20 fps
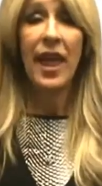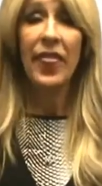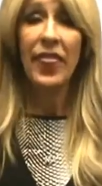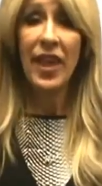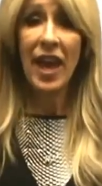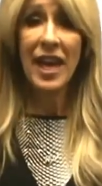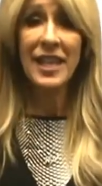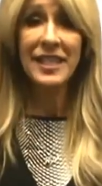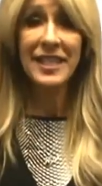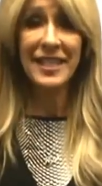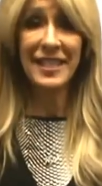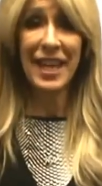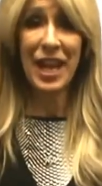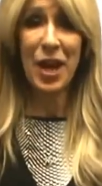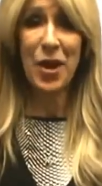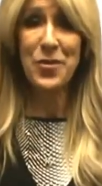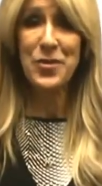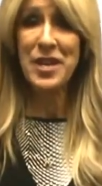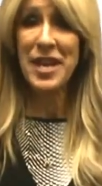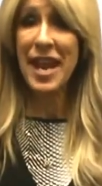The
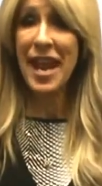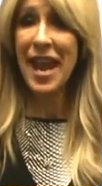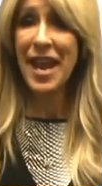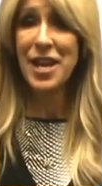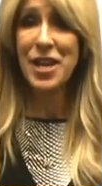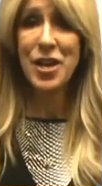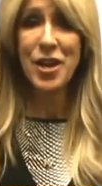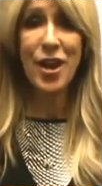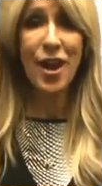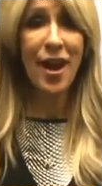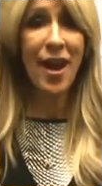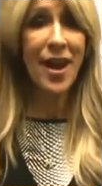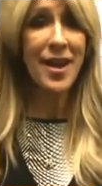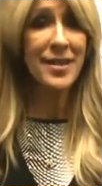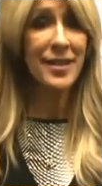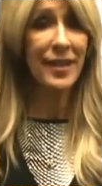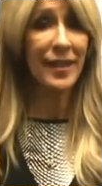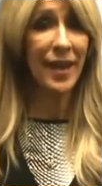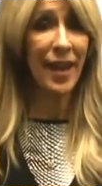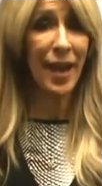sound
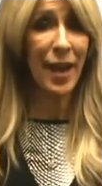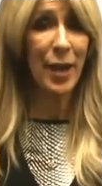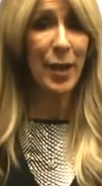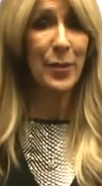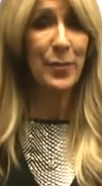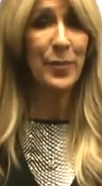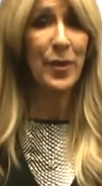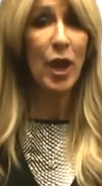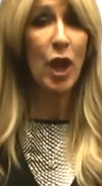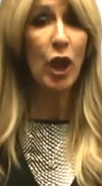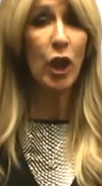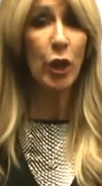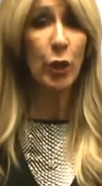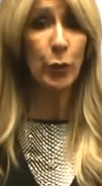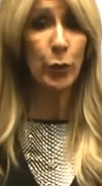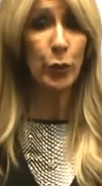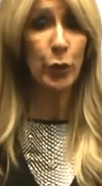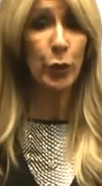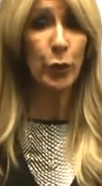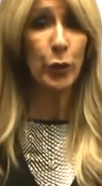cannot come
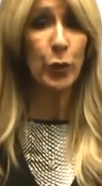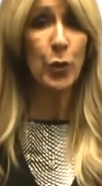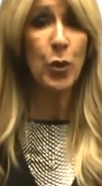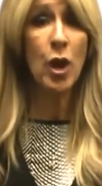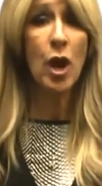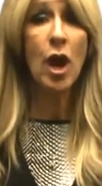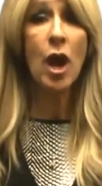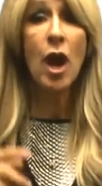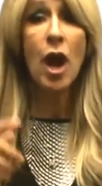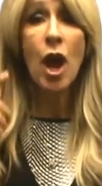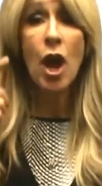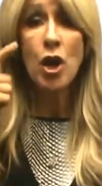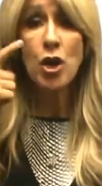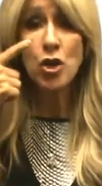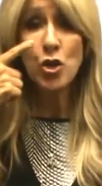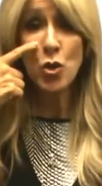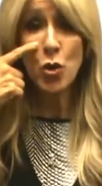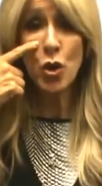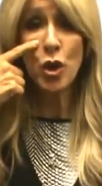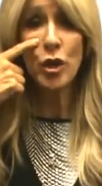through
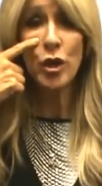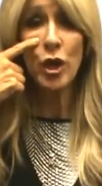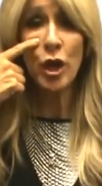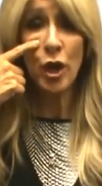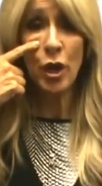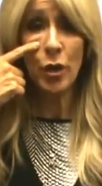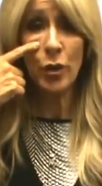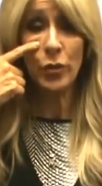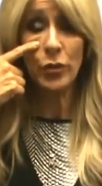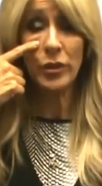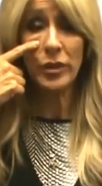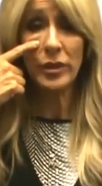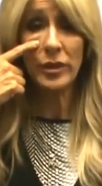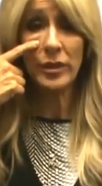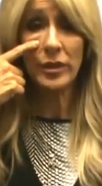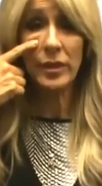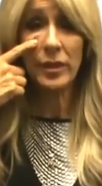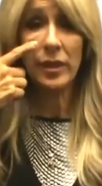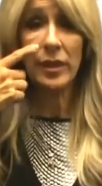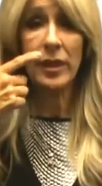your
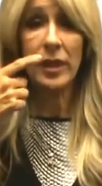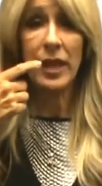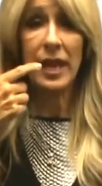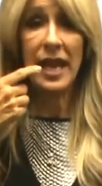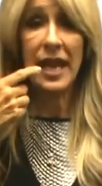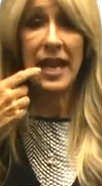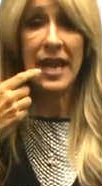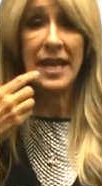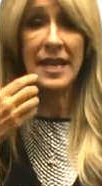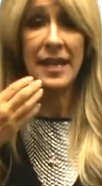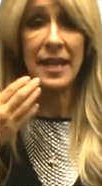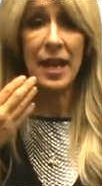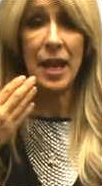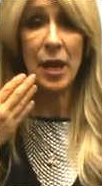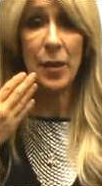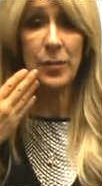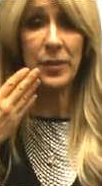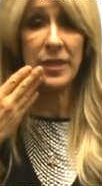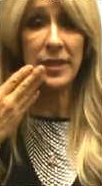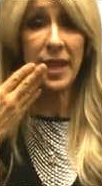nose. It
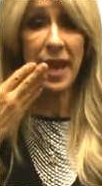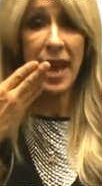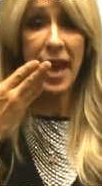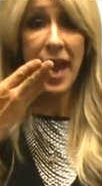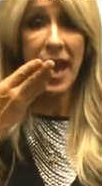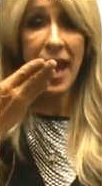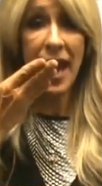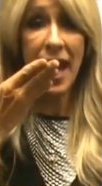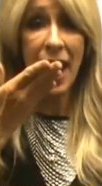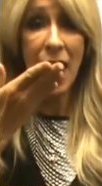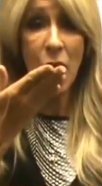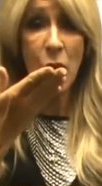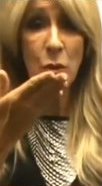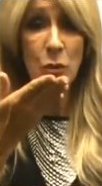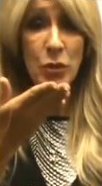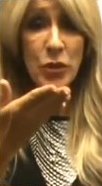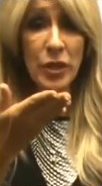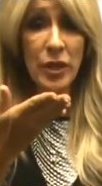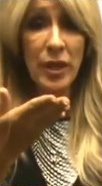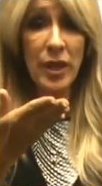comes
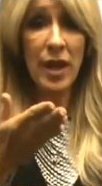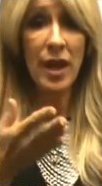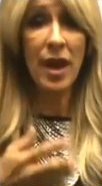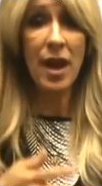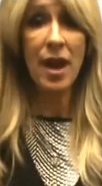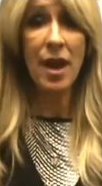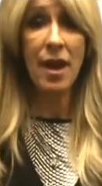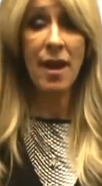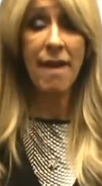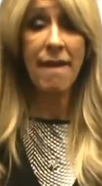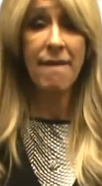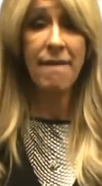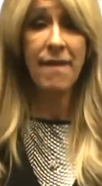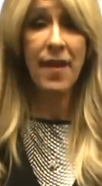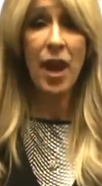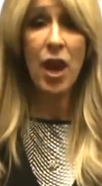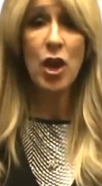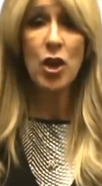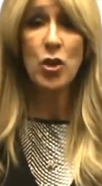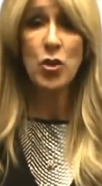out of
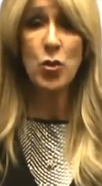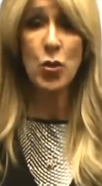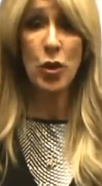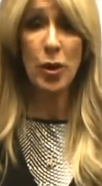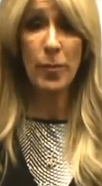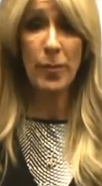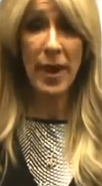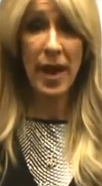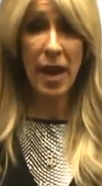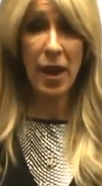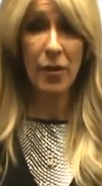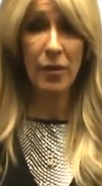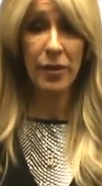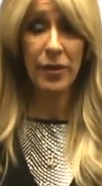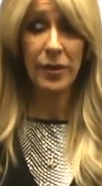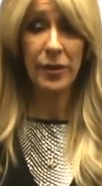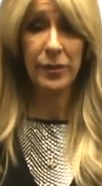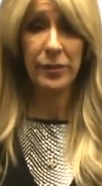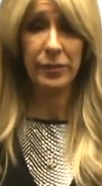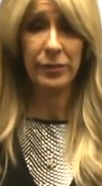your
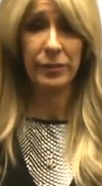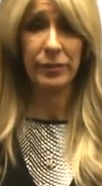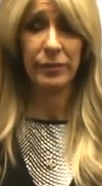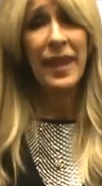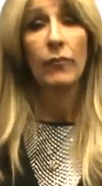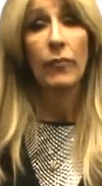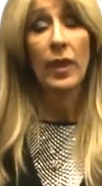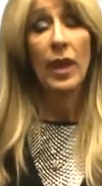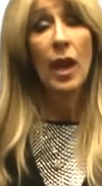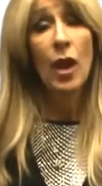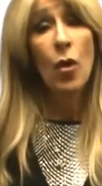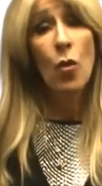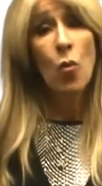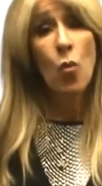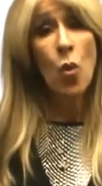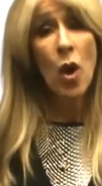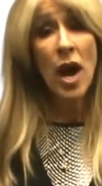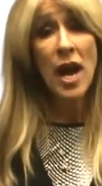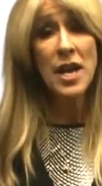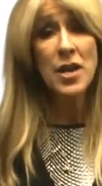mouth.
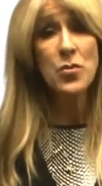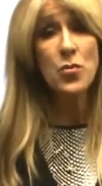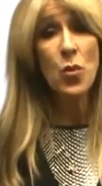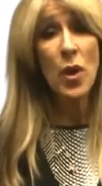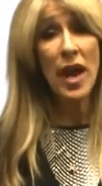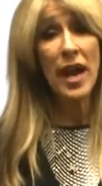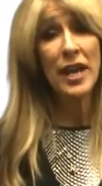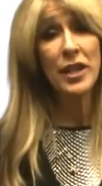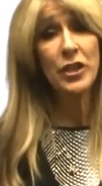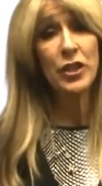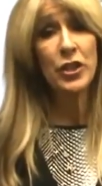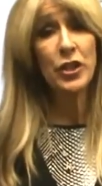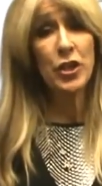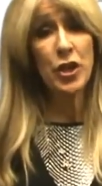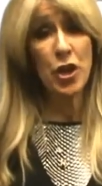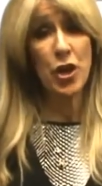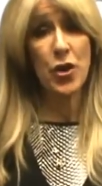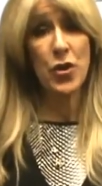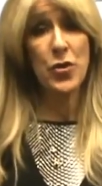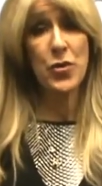One way to
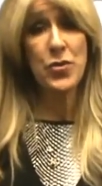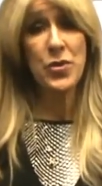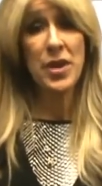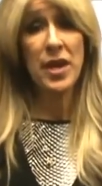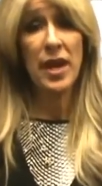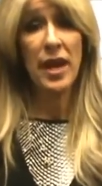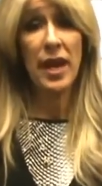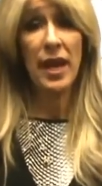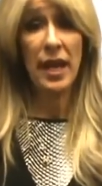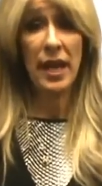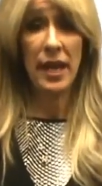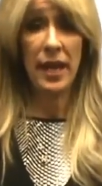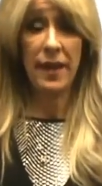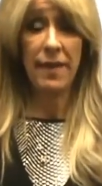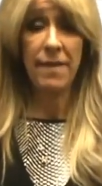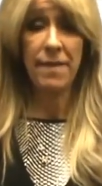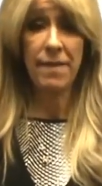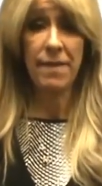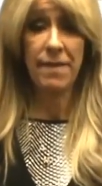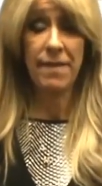know
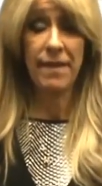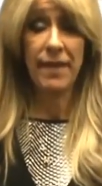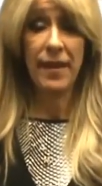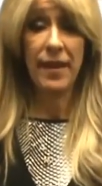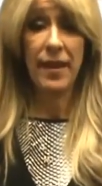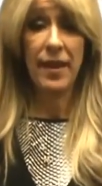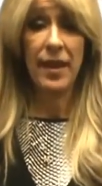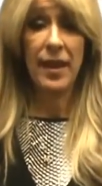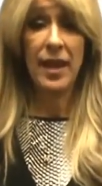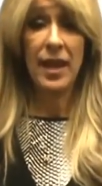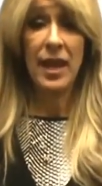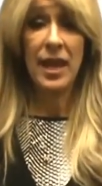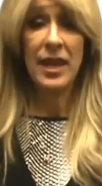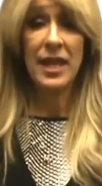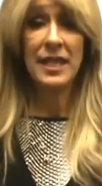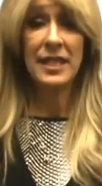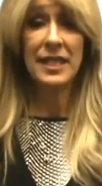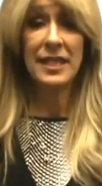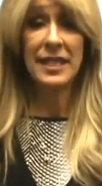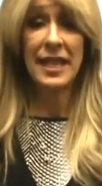if
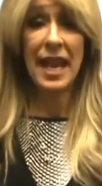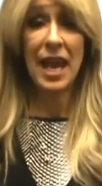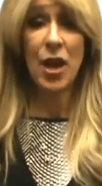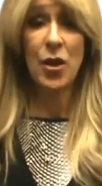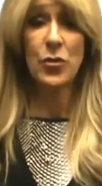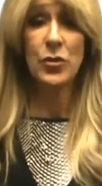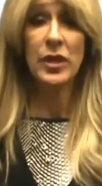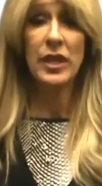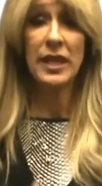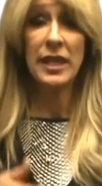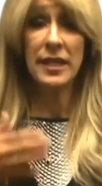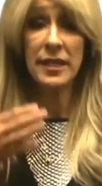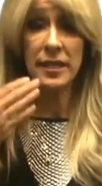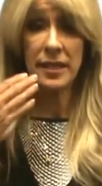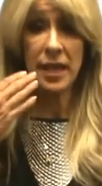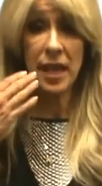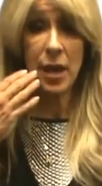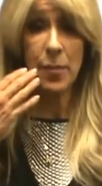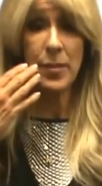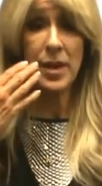the sound is
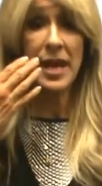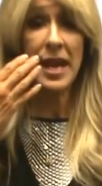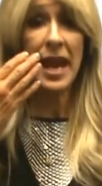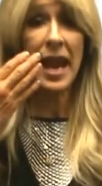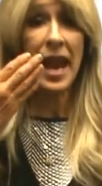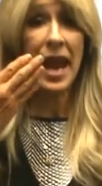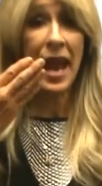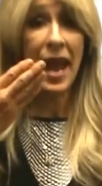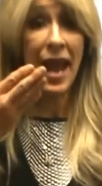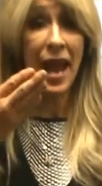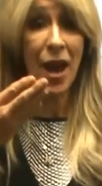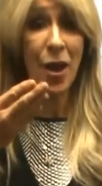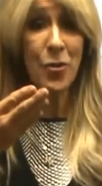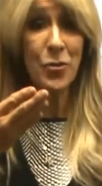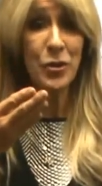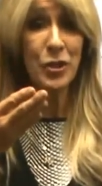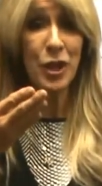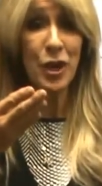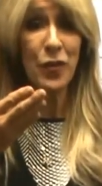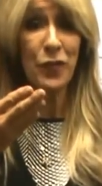coming
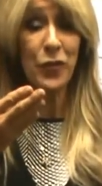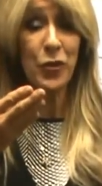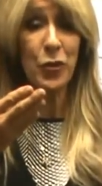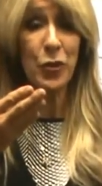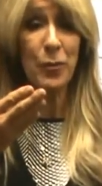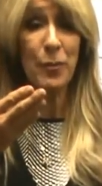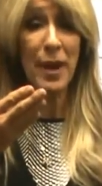out of your